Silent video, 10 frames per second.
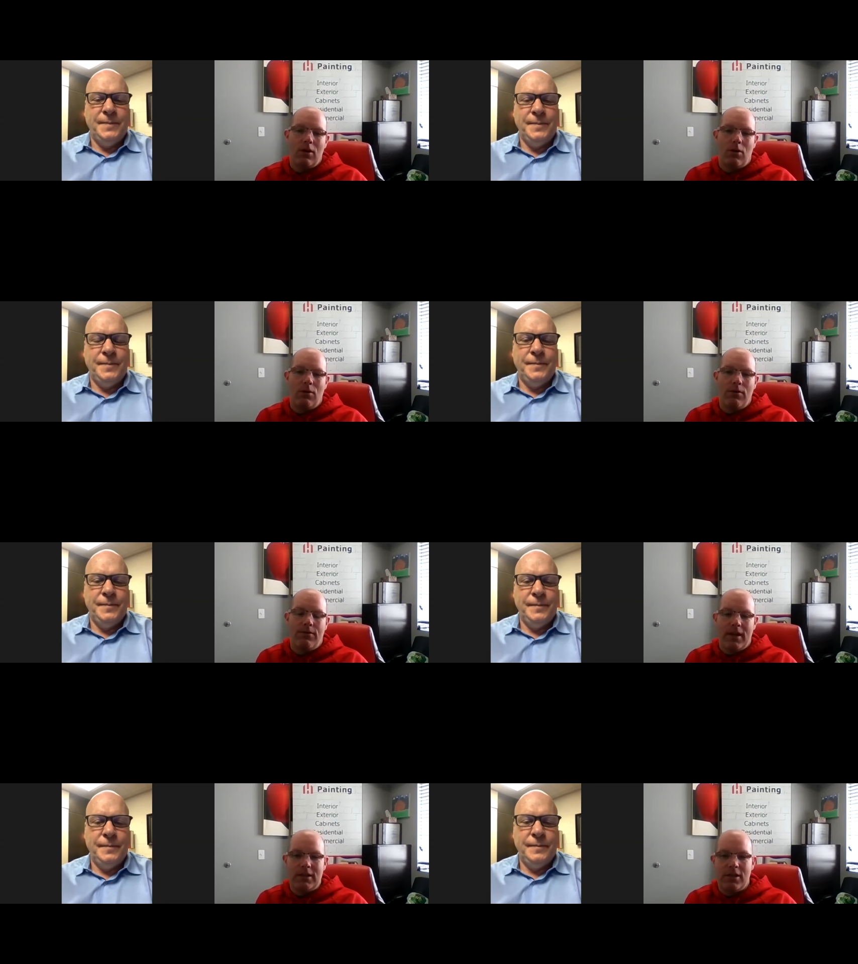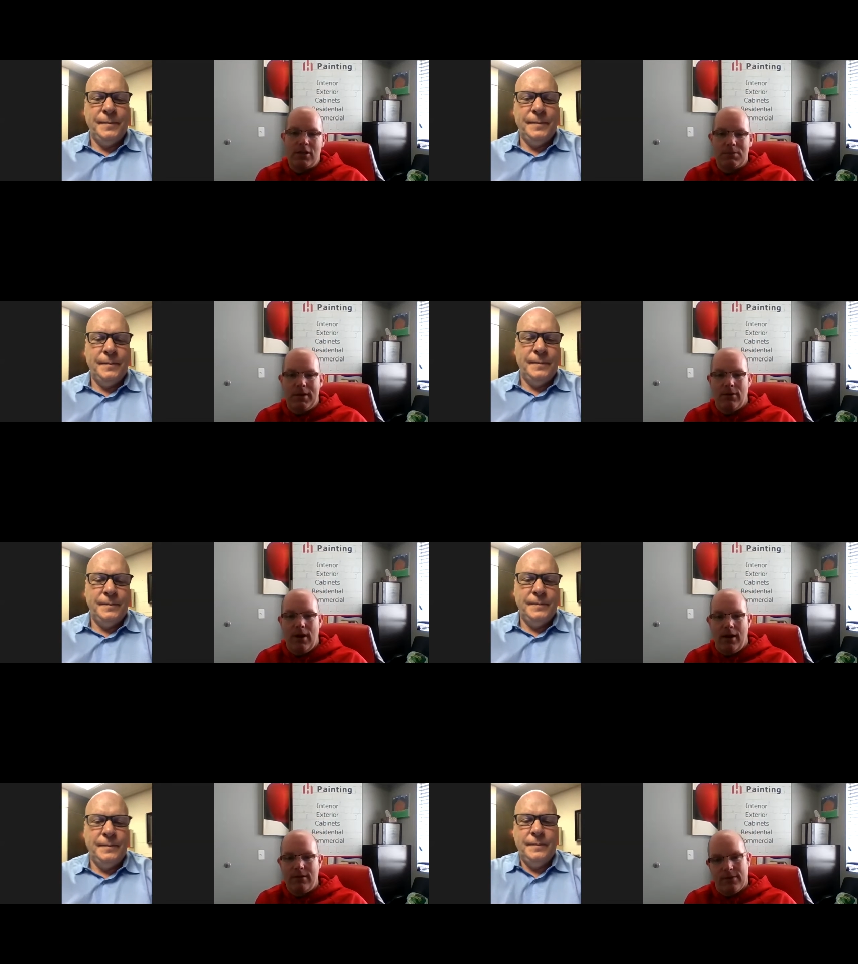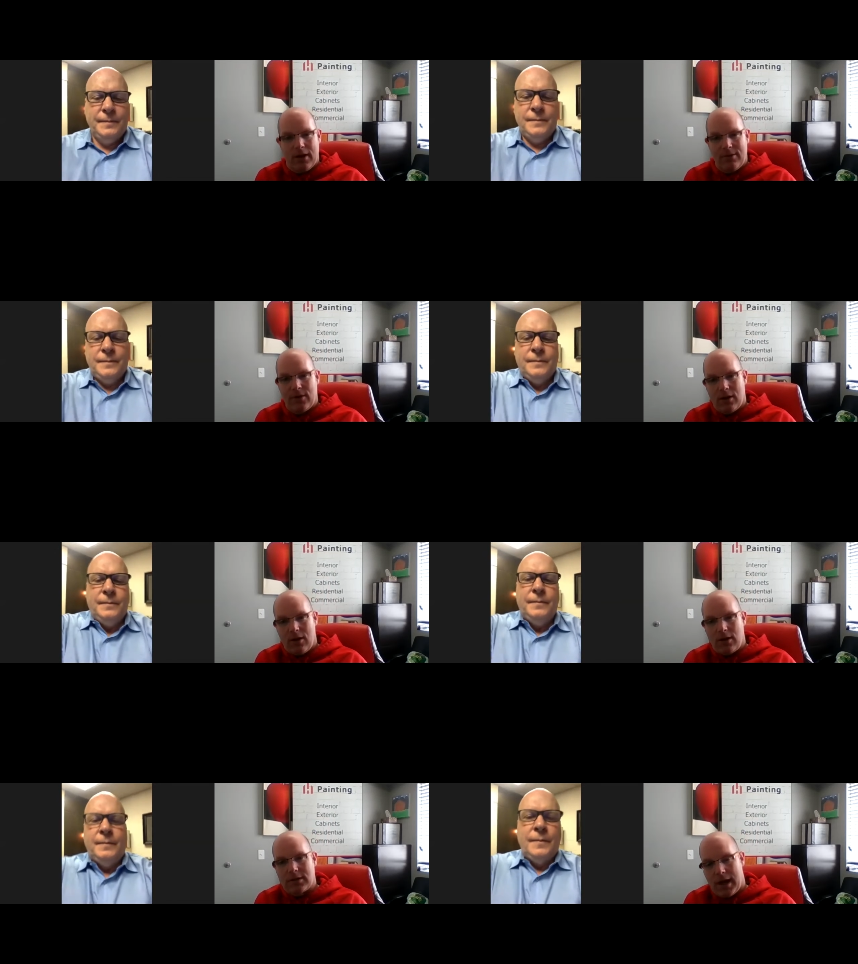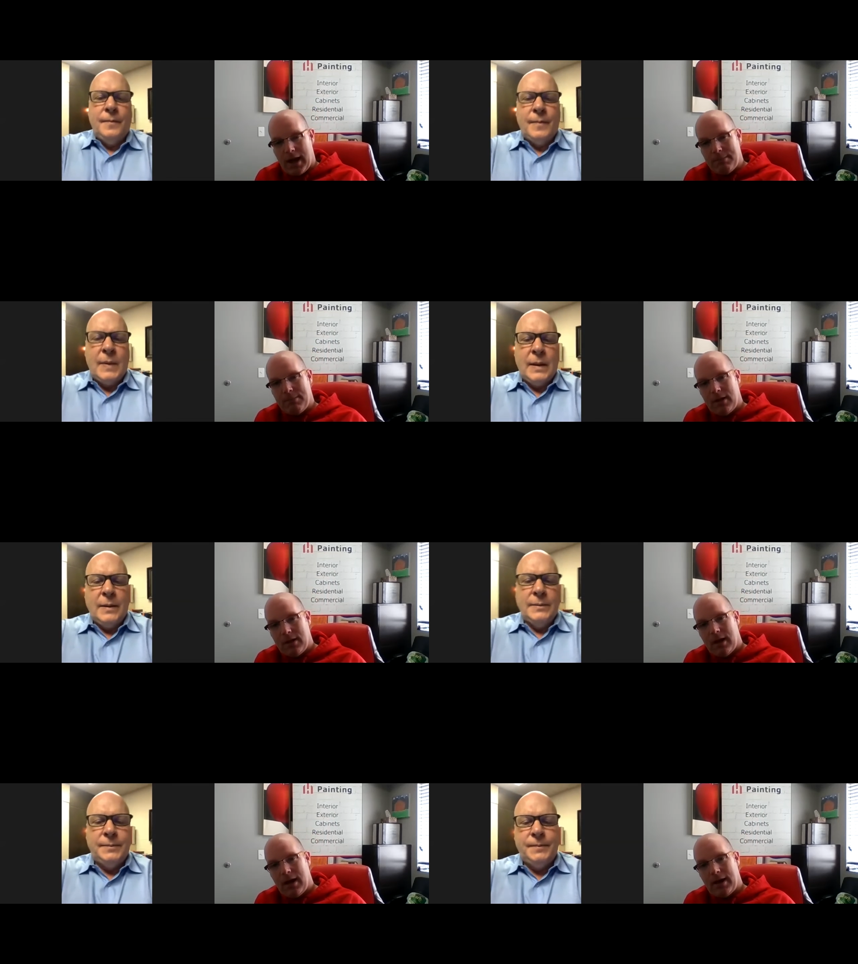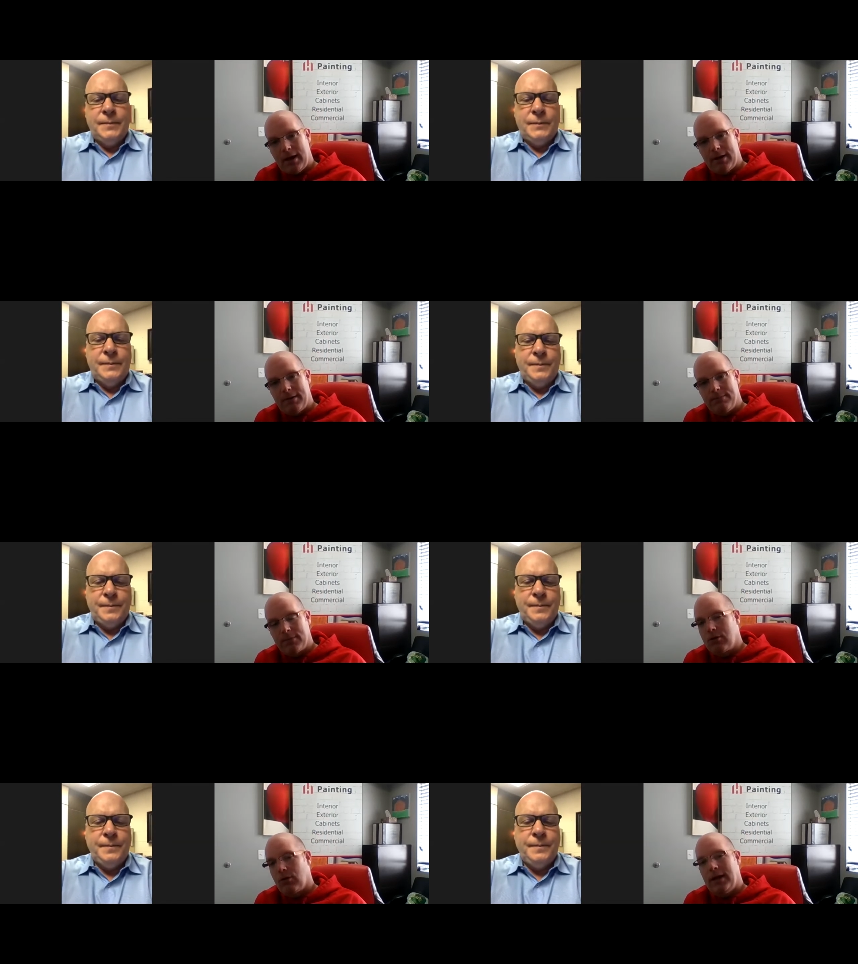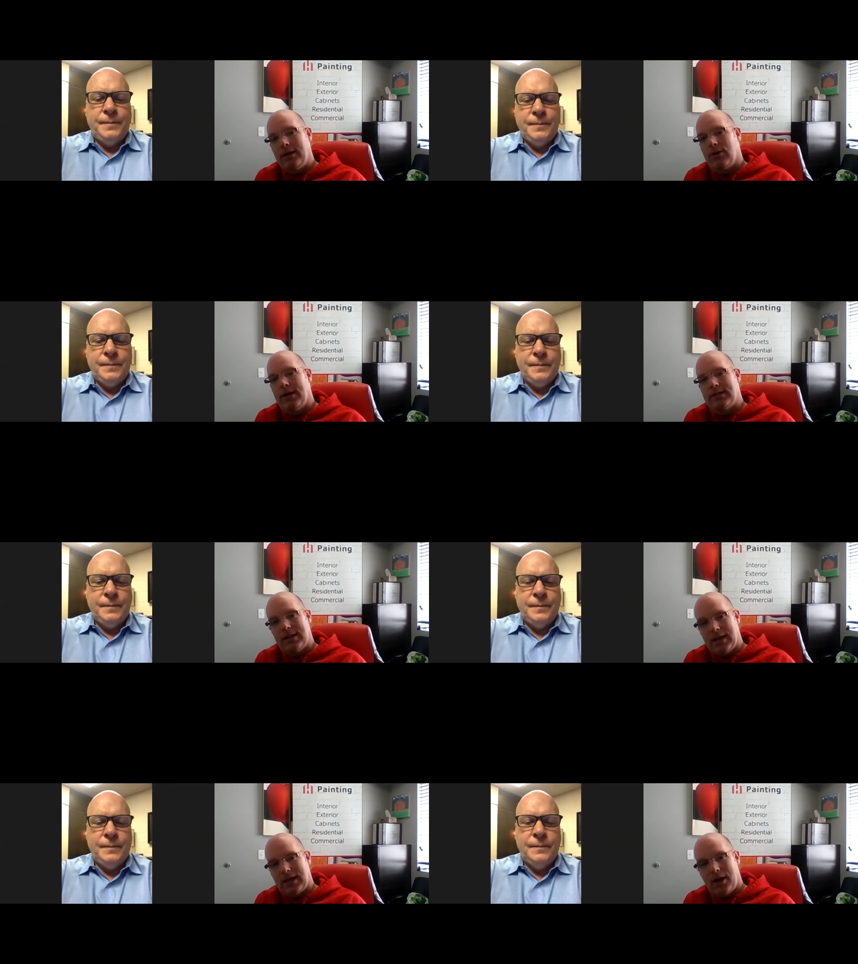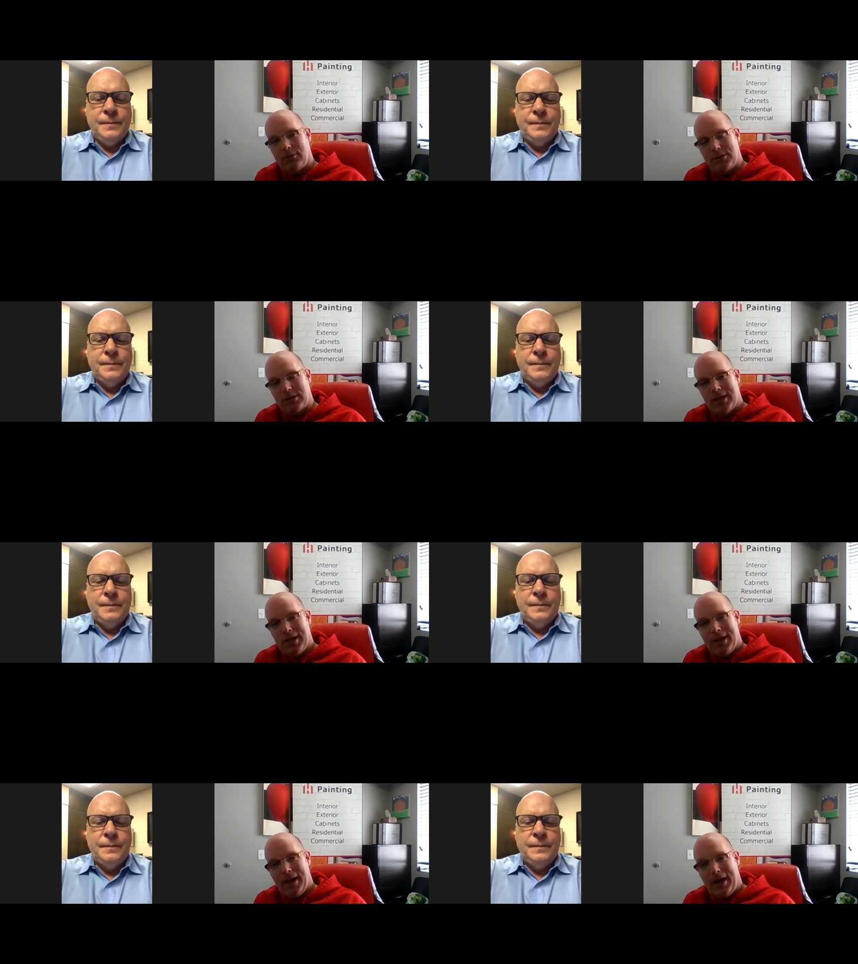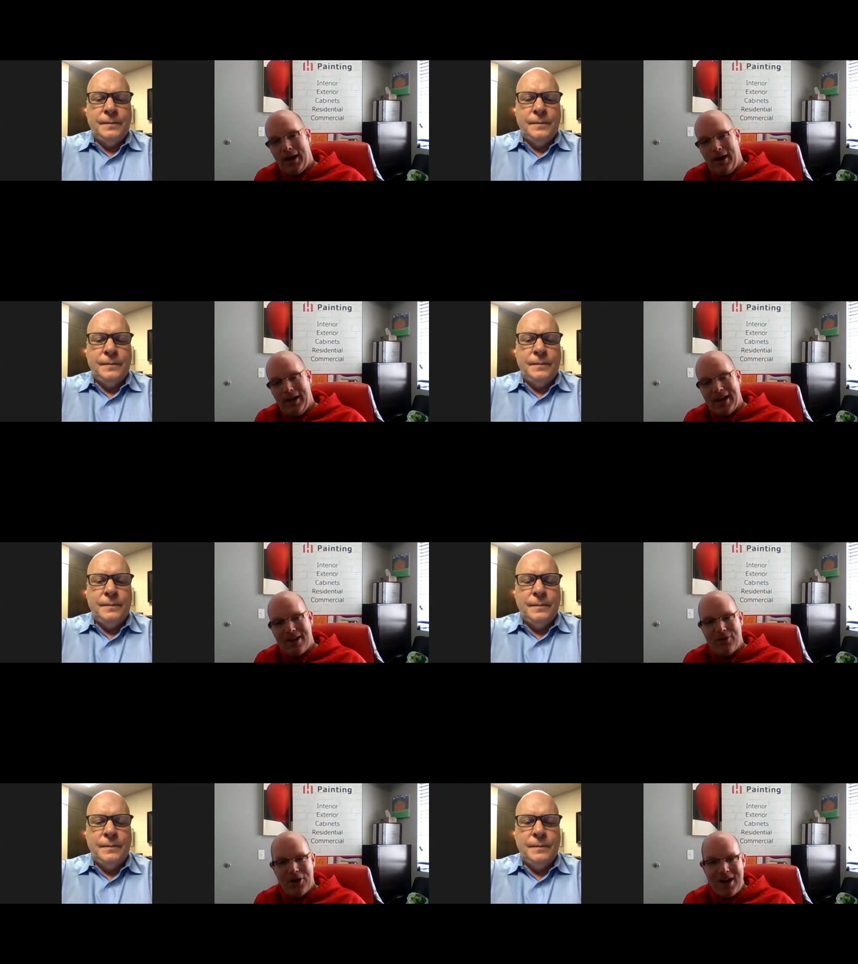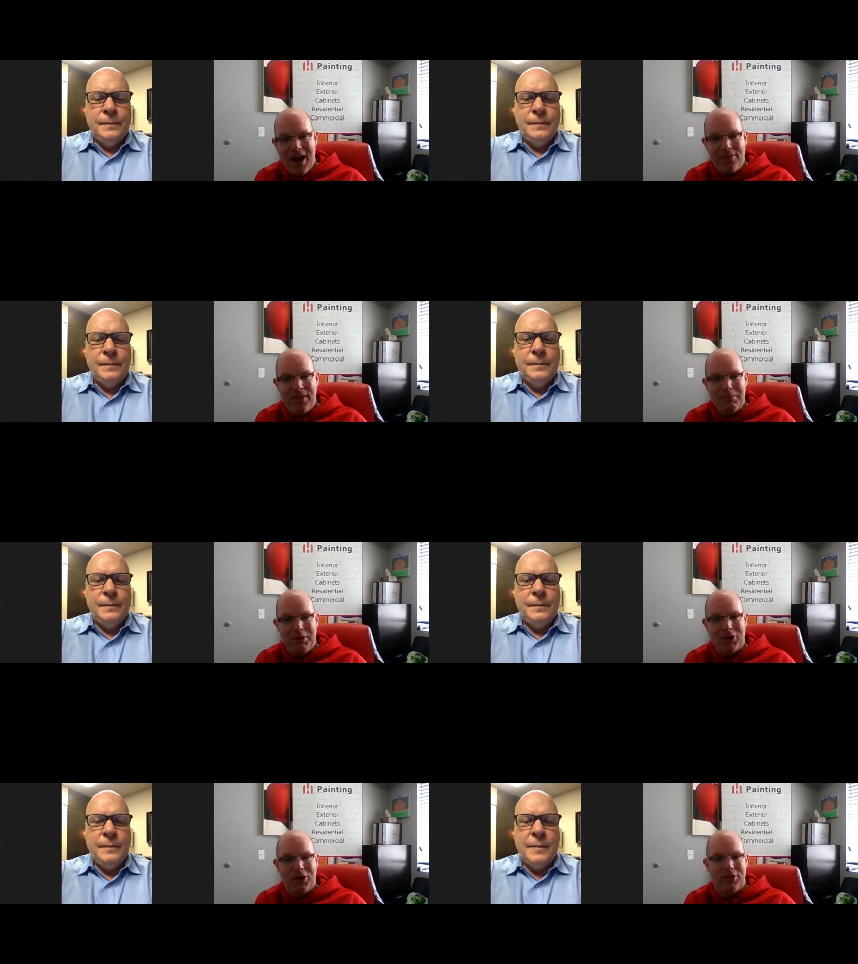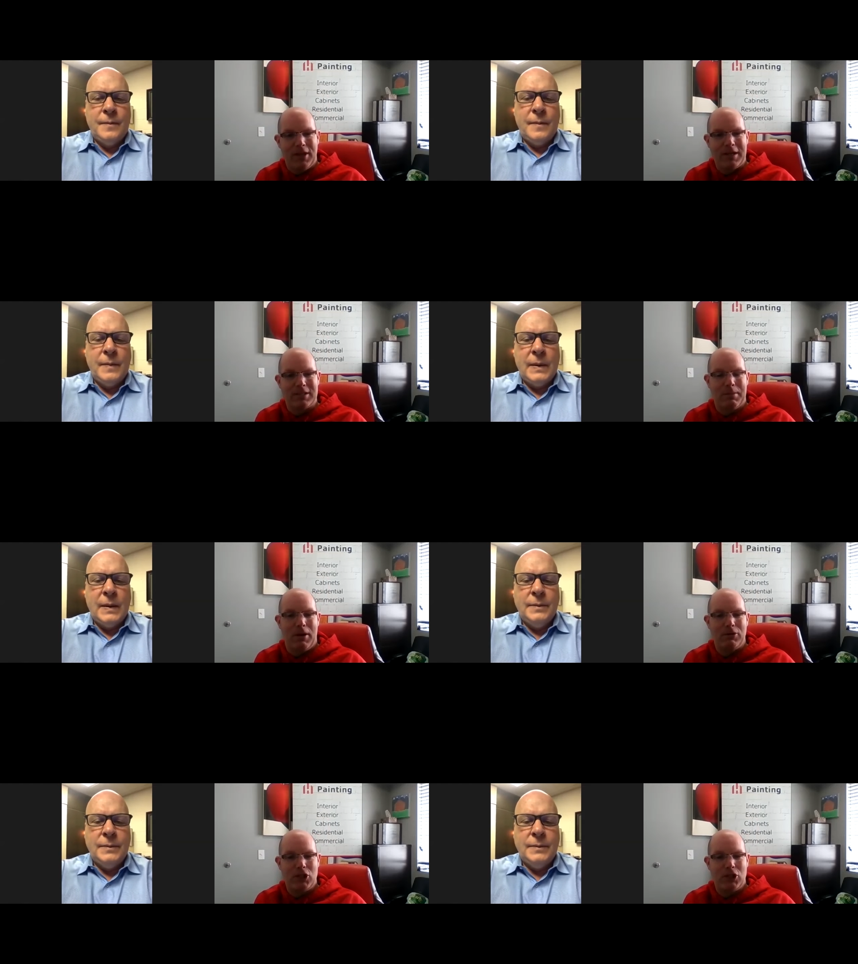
Speaker 1: you know, vintage has been around a very, very long time. Um, great, great steakhouse, uh, and I've heard nothing but good things about